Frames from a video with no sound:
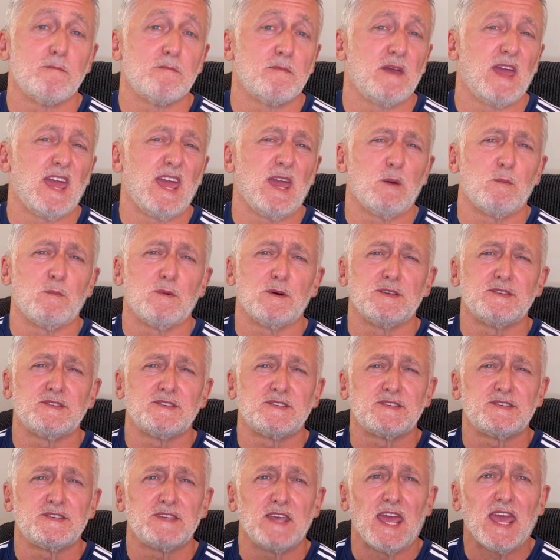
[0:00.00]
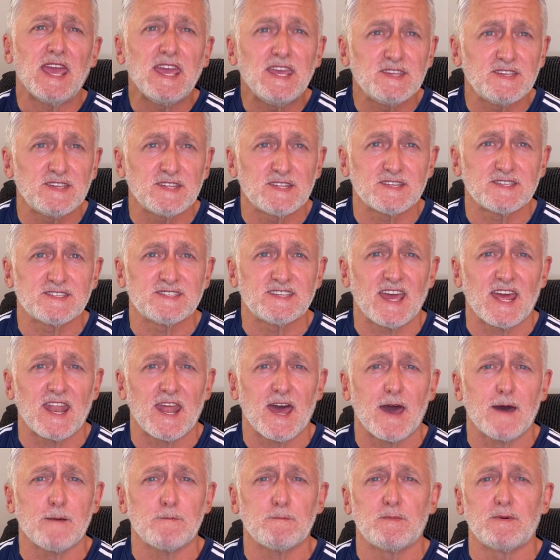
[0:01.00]
It was easy to set
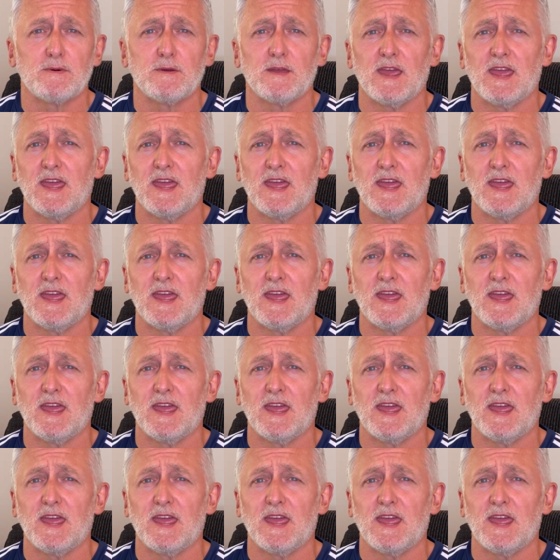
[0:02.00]
up.